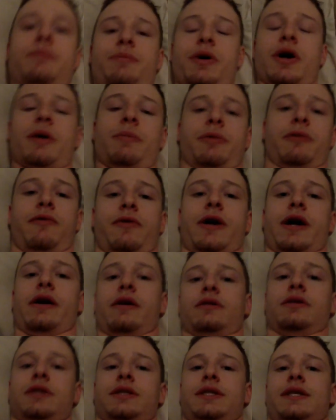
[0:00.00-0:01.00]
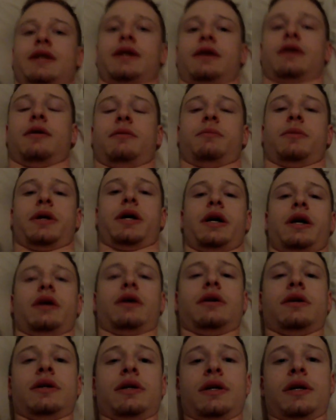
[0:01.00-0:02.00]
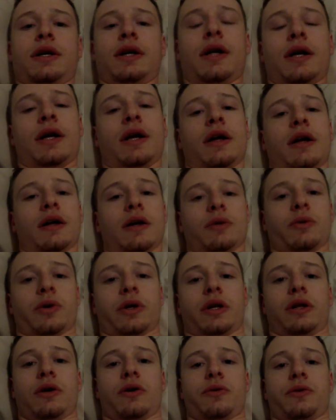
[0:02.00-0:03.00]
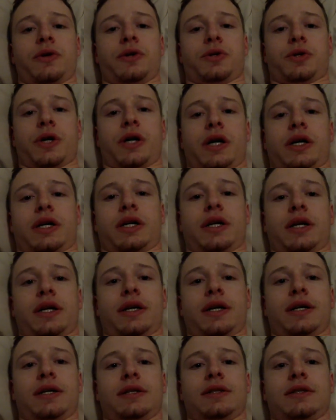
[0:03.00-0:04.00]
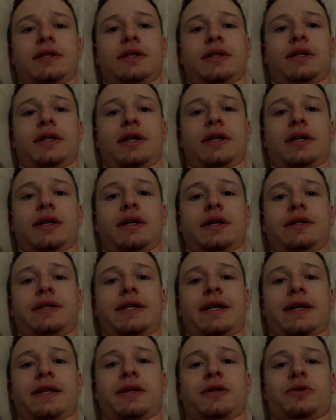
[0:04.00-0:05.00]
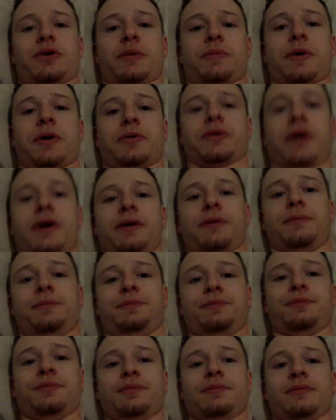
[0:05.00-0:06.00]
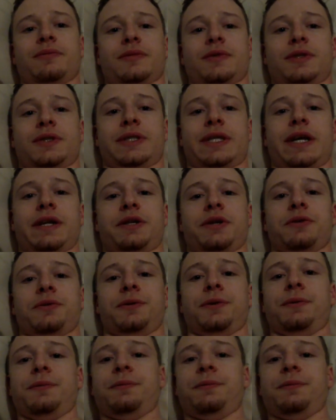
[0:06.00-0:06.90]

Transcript: Papa Frankel is going to come by. We're going to load the truck and uh, take the trip out there. Stay tuned.